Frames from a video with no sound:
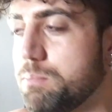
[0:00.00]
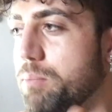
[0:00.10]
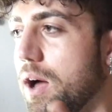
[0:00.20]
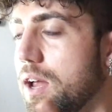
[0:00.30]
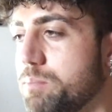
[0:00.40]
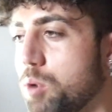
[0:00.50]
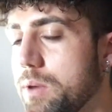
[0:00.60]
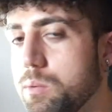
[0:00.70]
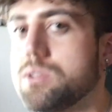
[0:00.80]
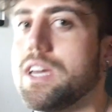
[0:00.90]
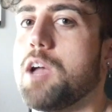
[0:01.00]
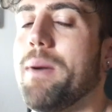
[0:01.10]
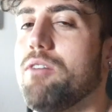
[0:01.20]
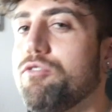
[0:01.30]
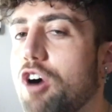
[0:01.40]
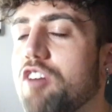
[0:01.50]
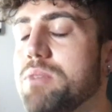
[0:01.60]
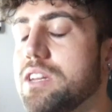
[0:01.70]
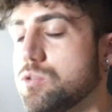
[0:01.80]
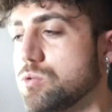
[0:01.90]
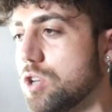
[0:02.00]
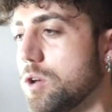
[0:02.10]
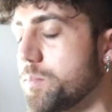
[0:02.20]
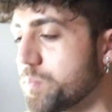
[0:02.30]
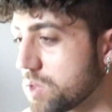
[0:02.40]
but it probably will take about 5 minutes or so.